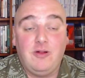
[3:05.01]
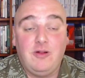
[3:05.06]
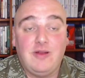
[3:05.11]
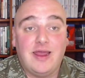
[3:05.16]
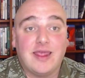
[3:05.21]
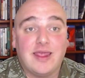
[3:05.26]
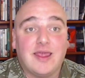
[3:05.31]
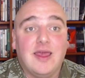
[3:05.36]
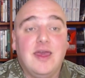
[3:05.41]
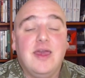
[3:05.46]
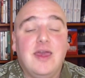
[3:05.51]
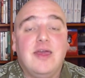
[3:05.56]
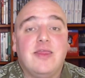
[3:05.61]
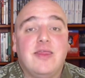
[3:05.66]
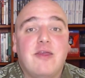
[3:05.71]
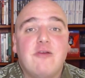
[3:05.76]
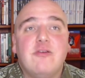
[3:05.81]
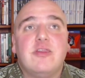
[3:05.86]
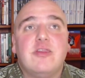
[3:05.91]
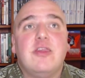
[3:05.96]
Like,
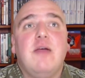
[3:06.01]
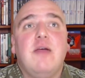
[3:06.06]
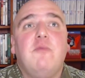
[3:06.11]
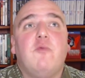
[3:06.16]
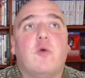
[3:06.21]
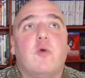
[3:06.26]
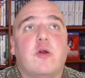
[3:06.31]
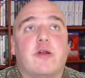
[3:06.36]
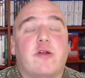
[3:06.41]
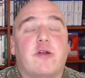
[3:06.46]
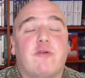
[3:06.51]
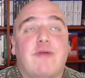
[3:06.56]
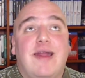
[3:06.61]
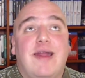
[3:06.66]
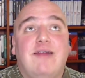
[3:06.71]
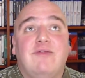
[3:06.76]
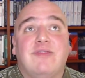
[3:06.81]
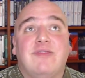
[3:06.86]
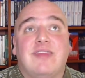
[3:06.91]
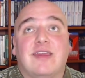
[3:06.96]
there are some
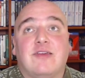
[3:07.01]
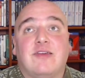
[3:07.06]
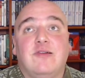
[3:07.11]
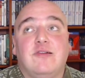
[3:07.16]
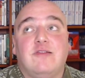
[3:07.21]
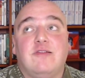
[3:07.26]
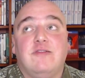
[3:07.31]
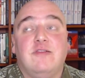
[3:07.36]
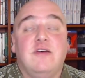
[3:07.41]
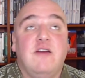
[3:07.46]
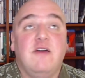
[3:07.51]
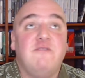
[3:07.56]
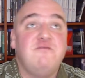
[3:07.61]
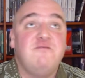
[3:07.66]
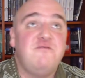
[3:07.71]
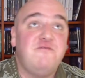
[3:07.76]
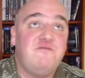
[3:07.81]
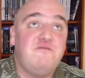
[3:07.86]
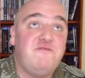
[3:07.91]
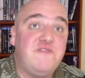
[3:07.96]
workarounds that could
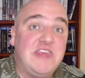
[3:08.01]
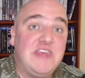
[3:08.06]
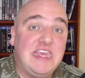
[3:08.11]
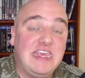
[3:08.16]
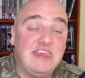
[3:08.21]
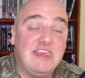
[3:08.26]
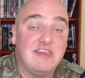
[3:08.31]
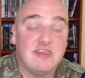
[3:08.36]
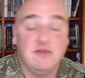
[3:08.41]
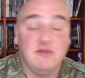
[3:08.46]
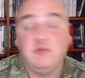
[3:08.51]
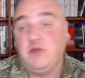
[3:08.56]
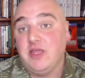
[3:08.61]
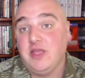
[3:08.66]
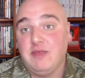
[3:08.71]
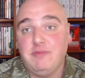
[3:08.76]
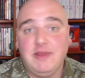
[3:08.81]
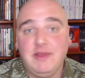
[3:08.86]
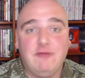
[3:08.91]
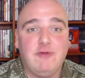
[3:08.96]
feasibly
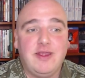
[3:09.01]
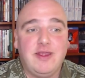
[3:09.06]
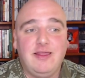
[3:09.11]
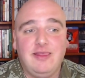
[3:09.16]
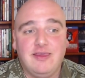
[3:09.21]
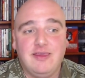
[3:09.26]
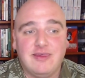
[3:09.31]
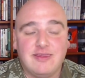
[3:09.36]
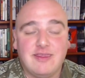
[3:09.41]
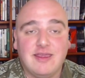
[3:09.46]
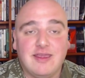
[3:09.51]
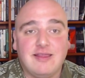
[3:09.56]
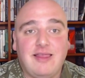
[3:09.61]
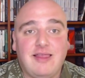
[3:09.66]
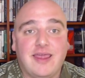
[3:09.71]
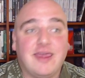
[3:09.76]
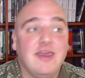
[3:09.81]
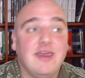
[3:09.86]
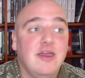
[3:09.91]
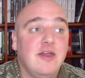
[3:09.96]
be realistic,
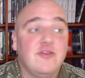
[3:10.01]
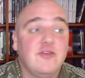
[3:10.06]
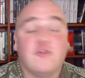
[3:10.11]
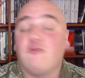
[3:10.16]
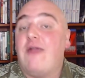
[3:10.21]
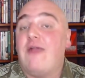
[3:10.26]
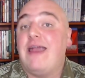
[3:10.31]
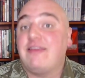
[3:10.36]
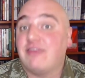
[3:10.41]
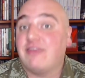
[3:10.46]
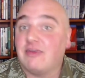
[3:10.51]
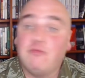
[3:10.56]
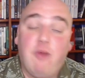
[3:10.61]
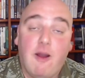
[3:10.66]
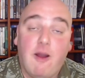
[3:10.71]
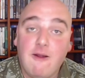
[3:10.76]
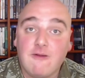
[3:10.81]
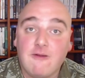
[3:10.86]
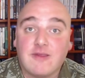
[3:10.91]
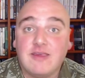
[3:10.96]
like Jurassic
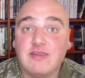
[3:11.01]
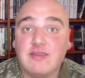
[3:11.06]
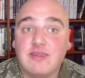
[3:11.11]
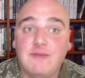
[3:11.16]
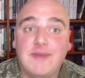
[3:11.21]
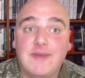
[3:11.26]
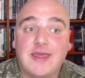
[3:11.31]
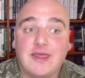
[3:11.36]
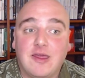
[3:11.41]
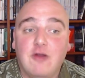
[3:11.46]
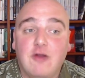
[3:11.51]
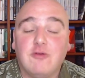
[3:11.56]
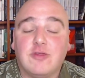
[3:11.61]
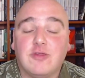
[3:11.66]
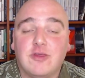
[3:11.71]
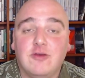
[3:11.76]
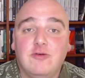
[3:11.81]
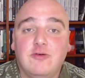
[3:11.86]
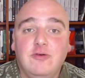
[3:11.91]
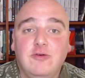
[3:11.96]
Park is the big
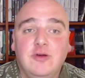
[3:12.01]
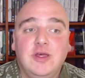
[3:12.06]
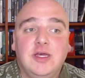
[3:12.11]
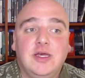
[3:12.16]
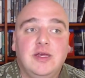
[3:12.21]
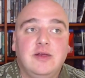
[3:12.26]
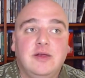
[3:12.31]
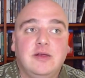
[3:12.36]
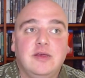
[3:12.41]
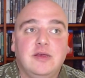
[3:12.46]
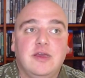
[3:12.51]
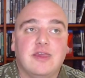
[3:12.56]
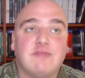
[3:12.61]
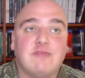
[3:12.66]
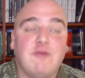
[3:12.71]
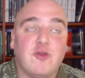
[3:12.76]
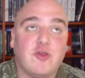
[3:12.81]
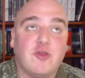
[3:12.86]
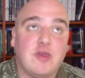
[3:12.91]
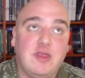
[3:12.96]
go-to,
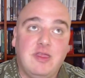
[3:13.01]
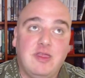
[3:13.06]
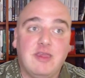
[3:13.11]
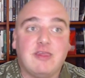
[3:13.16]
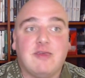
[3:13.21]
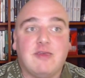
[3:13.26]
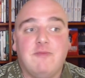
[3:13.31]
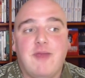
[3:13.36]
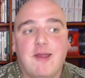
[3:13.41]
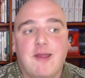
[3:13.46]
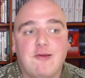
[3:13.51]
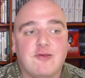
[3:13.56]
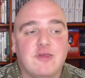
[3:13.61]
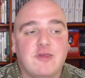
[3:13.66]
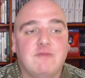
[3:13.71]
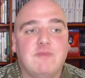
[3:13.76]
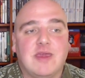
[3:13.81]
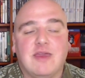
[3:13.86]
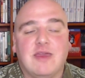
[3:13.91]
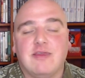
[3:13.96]
especially in this comparison
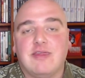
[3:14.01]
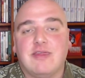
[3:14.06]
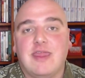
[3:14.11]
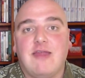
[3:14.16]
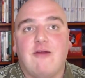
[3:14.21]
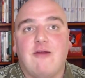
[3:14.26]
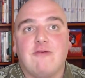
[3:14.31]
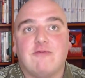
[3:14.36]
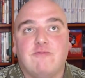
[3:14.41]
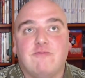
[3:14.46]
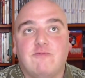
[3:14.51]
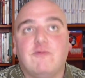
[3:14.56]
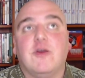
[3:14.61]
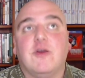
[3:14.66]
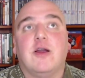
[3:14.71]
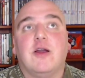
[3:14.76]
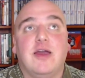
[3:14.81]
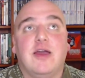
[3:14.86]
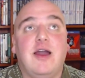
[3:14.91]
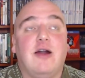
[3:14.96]
because they are
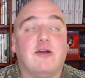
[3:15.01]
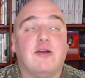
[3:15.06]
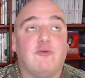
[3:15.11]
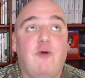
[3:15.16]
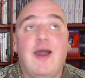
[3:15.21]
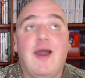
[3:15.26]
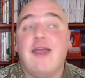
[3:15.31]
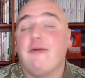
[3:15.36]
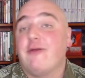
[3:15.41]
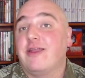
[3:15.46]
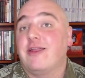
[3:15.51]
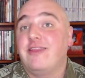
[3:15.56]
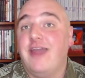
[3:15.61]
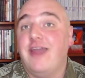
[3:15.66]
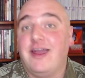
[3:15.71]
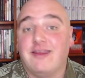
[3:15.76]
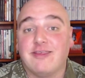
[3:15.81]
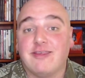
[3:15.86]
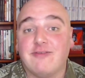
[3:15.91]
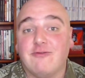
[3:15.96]
acquiring
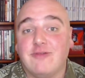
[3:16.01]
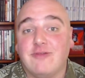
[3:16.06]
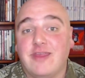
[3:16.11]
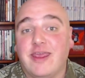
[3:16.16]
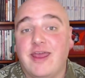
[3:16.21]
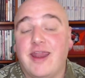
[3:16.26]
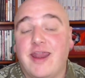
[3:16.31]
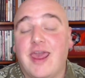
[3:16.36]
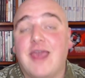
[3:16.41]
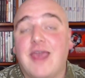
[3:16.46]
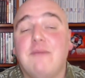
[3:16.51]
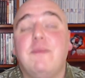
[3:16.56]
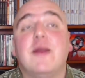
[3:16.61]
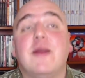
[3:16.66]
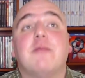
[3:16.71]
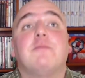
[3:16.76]
dinosaur DNA, but